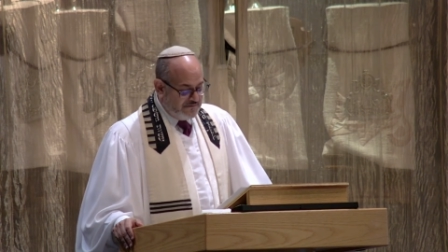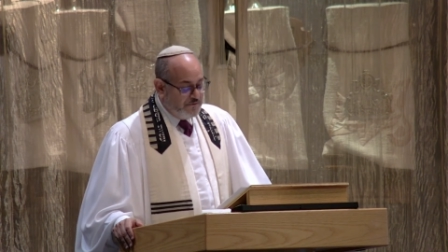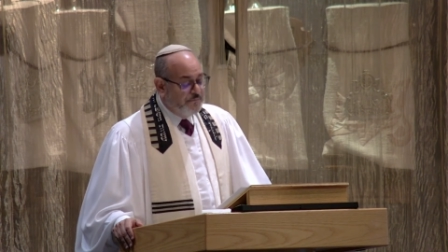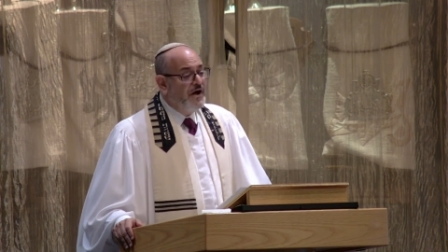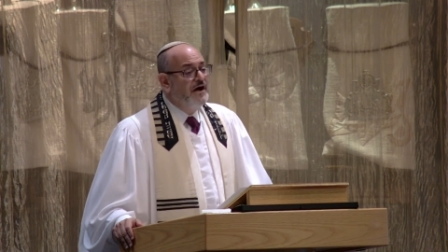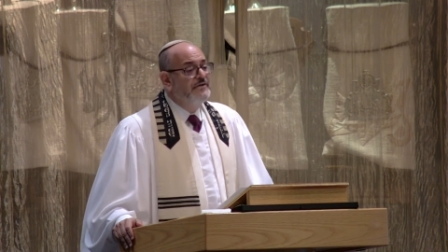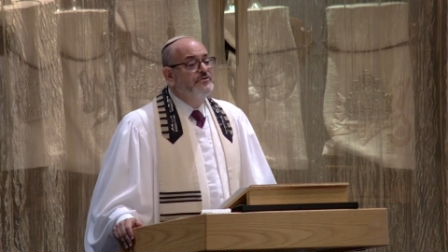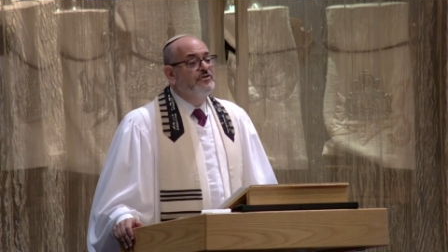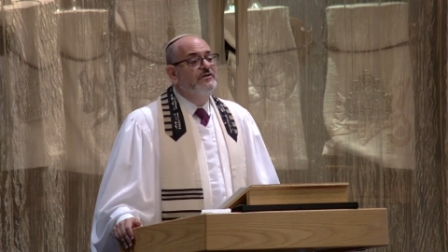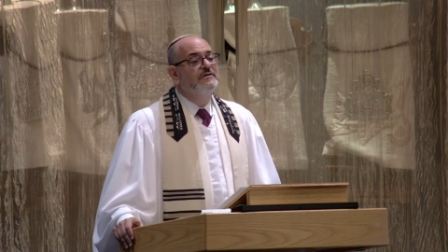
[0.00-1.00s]
to
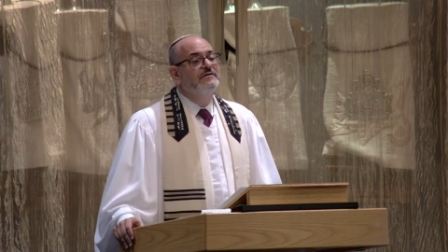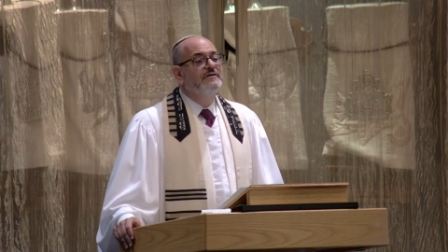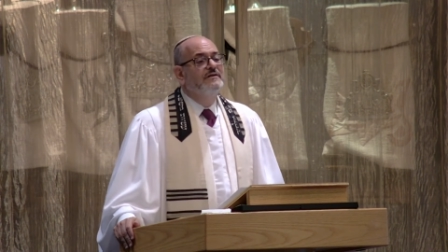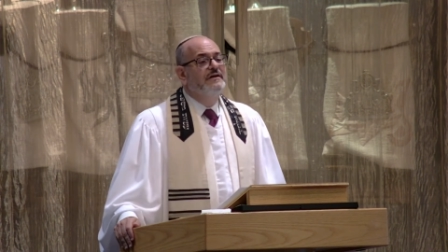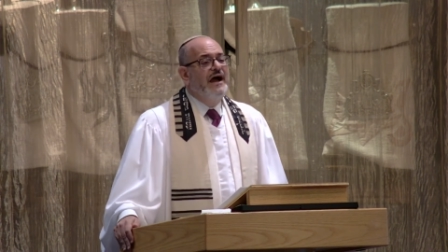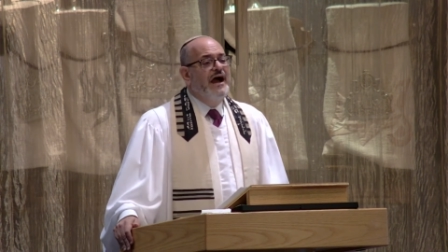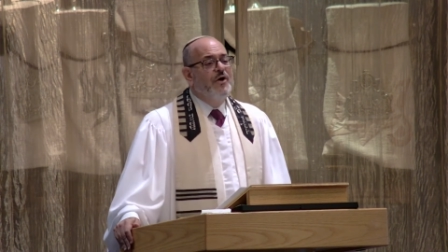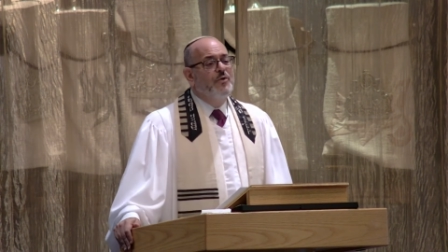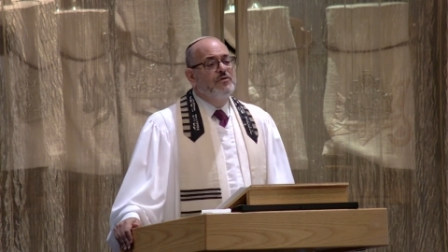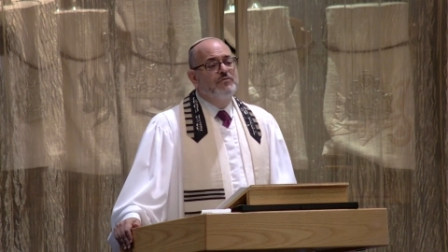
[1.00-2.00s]
ponder
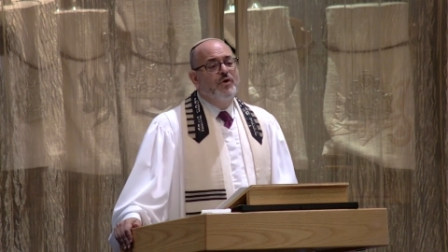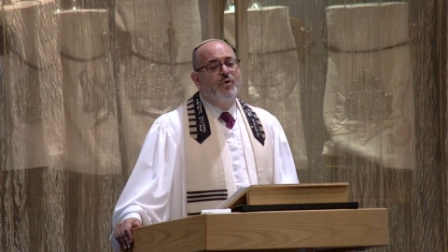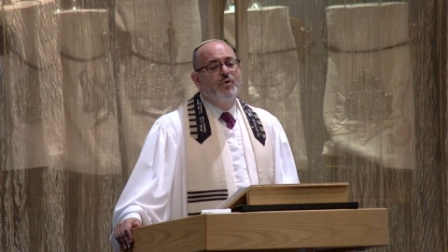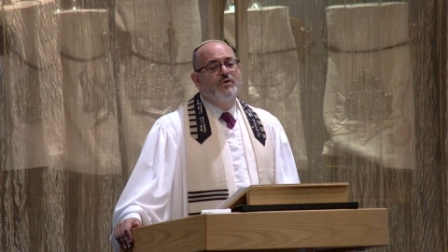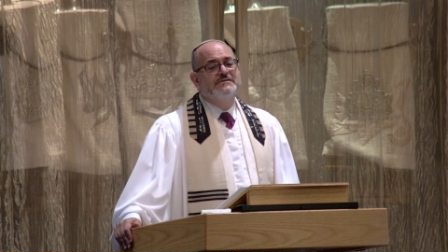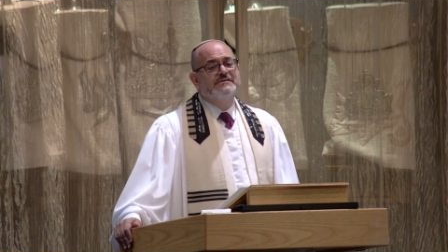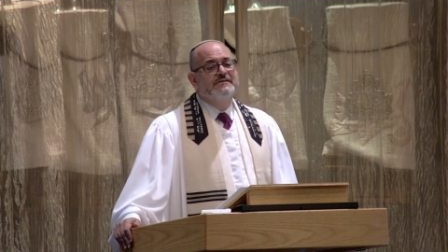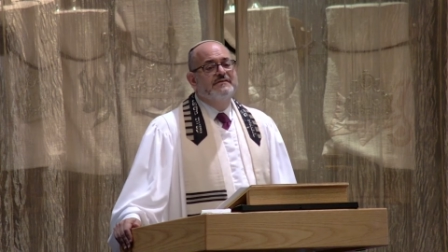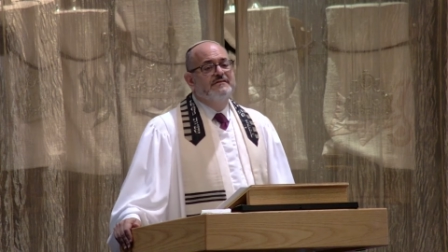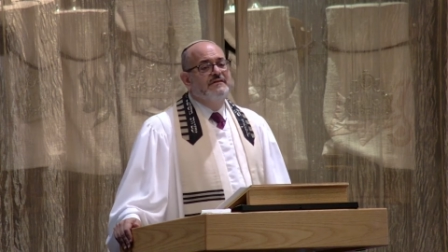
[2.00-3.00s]
our roles
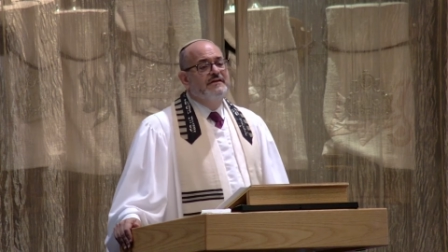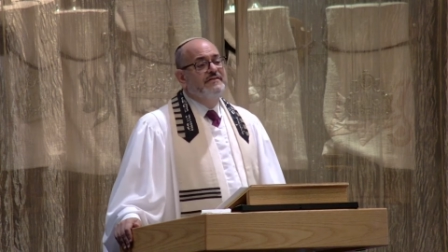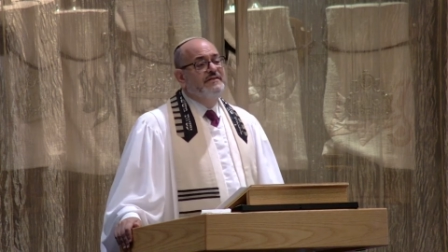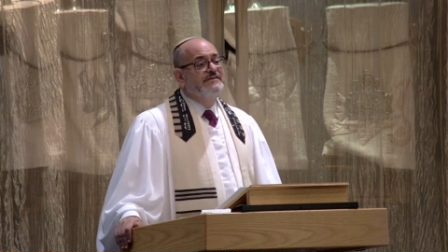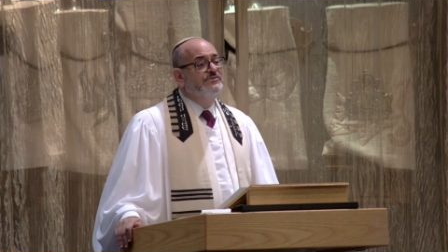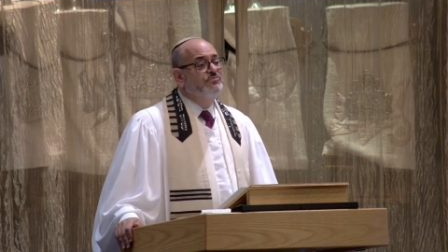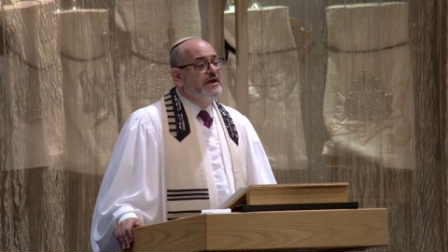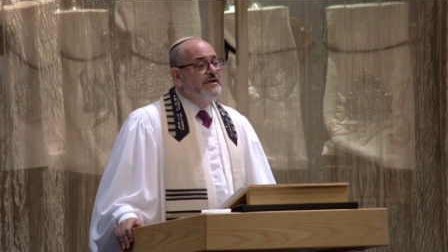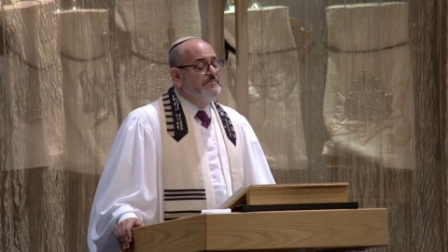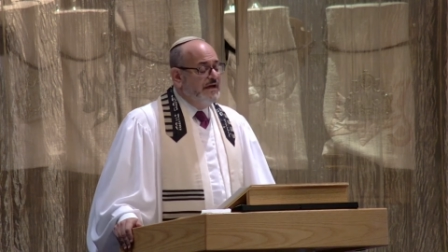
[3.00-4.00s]
in this
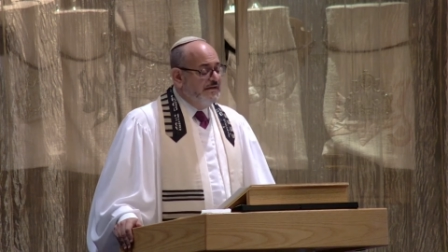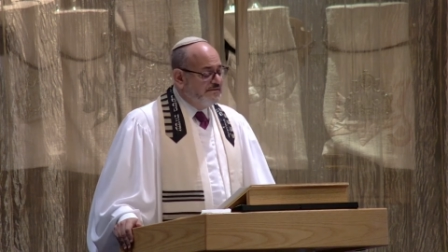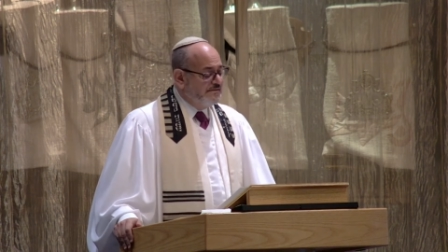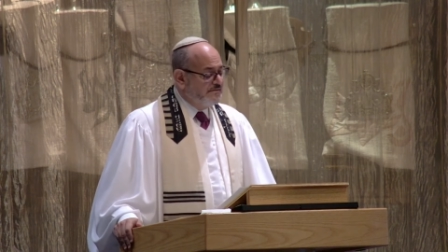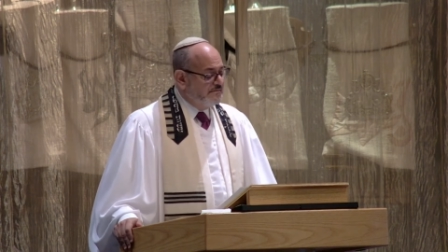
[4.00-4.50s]
great mess.